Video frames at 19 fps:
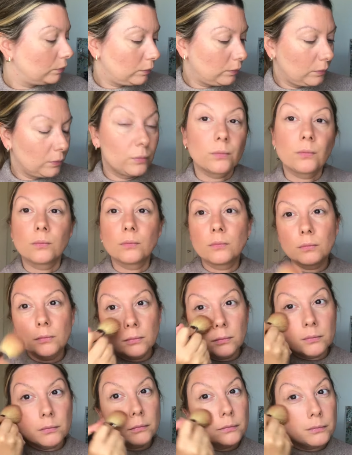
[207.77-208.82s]

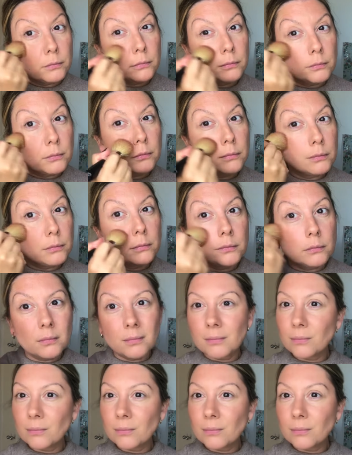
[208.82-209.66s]
(silence)